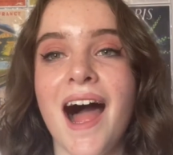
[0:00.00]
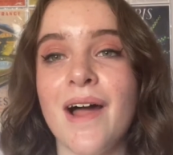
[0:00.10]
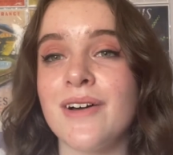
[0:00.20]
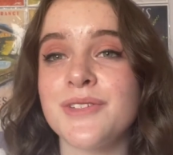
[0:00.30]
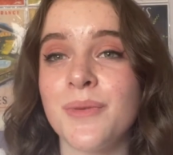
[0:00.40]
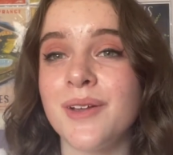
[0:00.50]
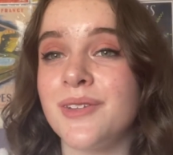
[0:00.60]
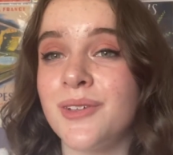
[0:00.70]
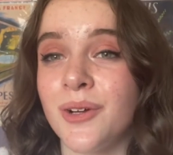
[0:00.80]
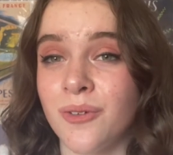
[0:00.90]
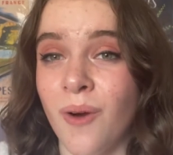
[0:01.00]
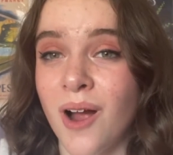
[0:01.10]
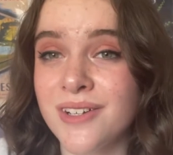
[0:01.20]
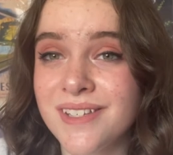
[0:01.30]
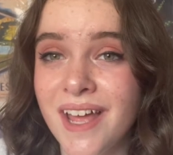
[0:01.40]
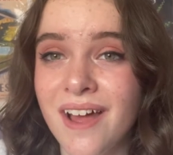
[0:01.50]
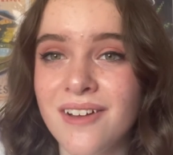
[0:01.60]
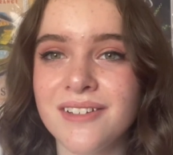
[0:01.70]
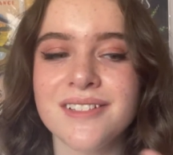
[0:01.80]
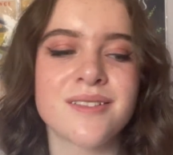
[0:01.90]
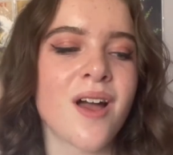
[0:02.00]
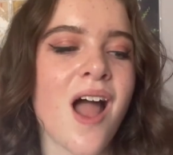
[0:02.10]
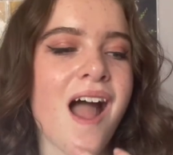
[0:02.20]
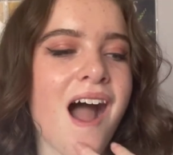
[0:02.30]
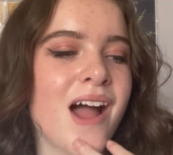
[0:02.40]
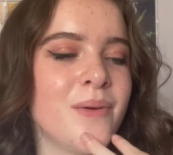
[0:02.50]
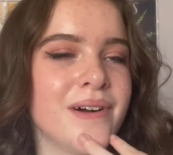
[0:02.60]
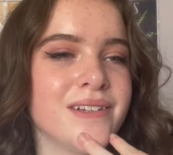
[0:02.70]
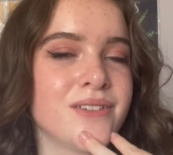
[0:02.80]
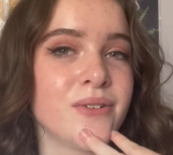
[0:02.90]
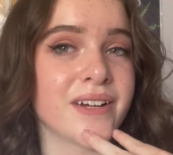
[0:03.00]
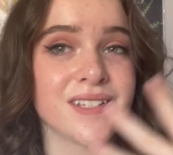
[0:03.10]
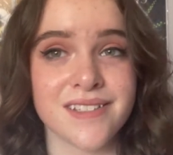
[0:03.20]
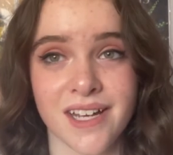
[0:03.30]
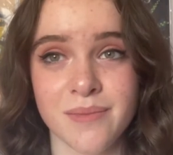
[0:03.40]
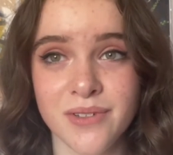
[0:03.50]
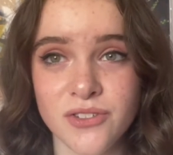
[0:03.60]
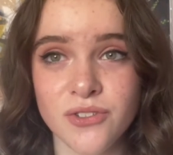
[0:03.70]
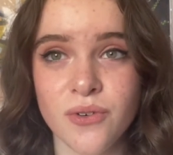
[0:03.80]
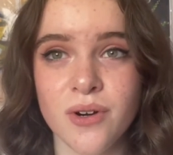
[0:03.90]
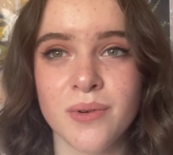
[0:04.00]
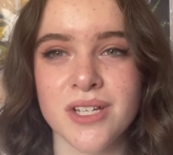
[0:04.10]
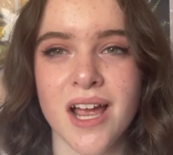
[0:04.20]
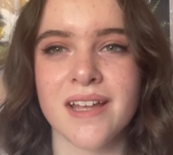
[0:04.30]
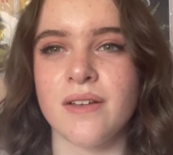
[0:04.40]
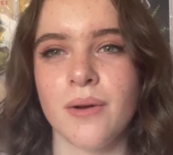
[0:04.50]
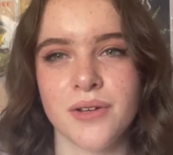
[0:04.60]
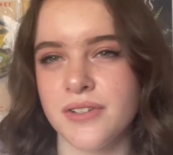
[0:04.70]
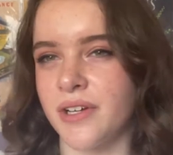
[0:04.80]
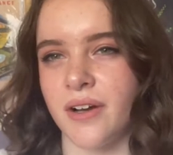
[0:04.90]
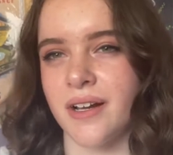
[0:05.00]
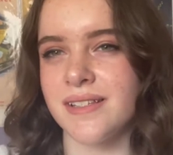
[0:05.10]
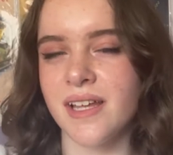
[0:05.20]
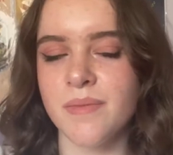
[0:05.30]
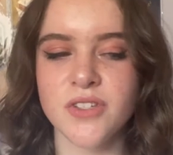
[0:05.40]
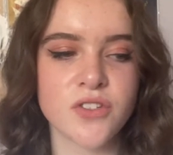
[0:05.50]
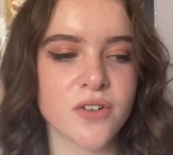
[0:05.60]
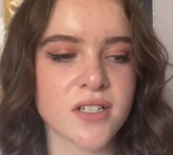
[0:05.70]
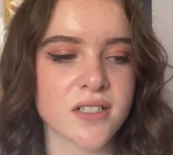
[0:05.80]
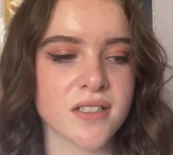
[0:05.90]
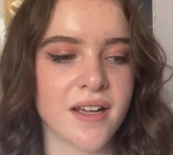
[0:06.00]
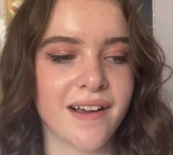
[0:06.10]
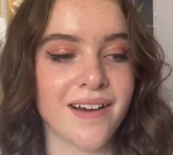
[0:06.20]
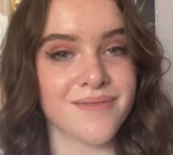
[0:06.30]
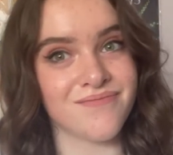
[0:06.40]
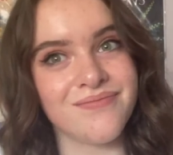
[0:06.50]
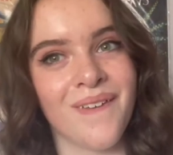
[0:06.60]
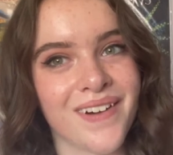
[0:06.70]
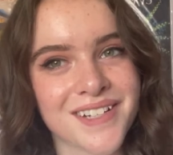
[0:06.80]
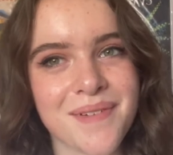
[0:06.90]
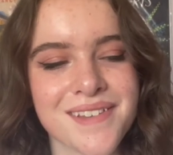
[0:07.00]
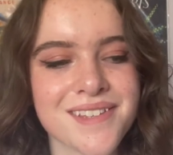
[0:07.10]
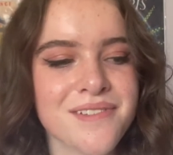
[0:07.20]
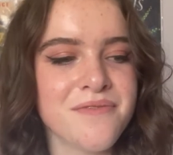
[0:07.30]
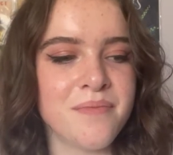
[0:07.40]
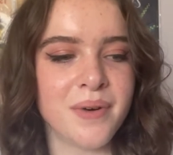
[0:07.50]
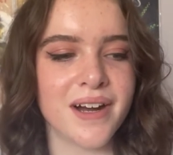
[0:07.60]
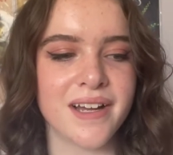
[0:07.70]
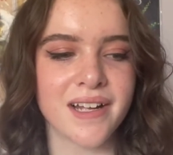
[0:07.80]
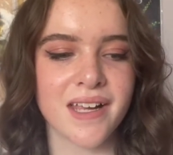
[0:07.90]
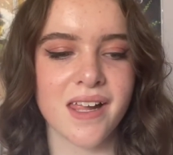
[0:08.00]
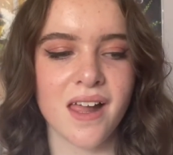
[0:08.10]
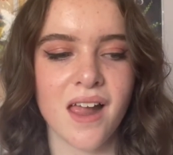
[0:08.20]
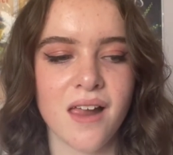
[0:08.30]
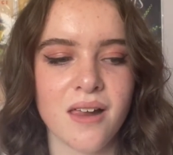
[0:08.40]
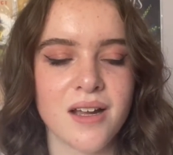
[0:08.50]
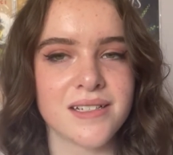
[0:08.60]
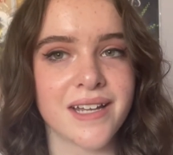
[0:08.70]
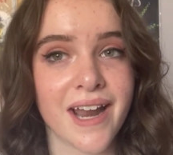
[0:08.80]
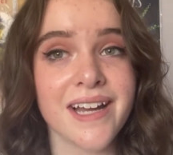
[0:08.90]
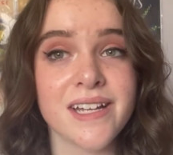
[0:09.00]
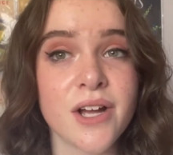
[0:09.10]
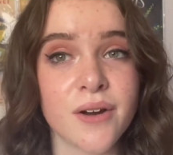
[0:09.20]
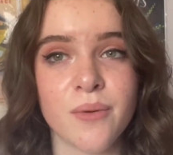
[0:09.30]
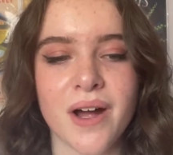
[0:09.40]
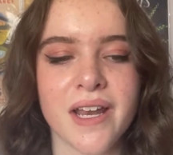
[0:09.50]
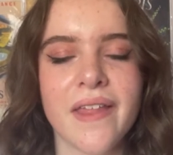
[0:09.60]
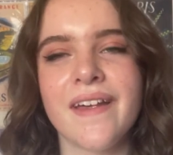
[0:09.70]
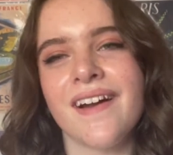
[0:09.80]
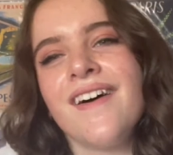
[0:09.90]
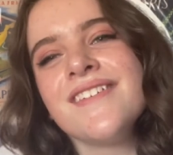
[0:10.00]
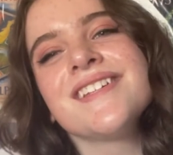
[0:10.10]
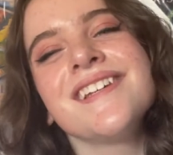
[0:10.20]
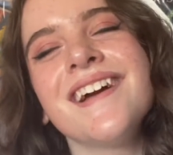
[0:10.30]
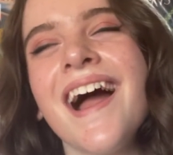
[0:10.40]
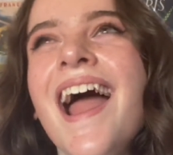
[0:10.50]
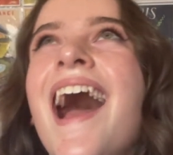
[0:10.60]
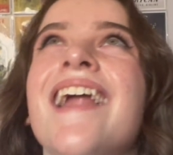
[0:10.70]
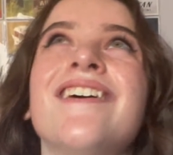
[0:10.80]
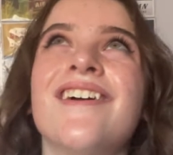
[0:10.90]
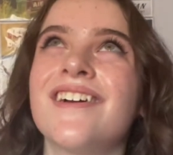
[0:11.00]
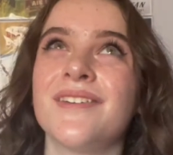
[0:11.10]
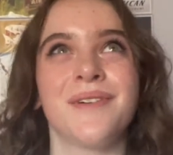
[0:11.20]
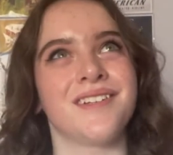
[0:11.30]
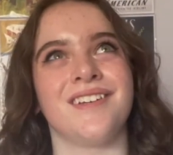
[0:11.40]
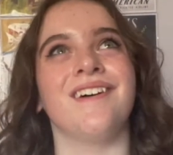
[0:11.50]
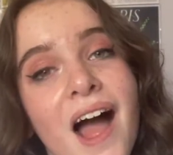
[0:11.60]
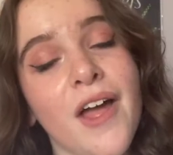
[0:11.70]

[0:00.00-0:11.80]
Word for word: I also went to garage sales. I went to a consignment store, which I don't usually go to consignment stores because they're more expensive, but today I did go to one. And then obviously I had to go to Goodwill too.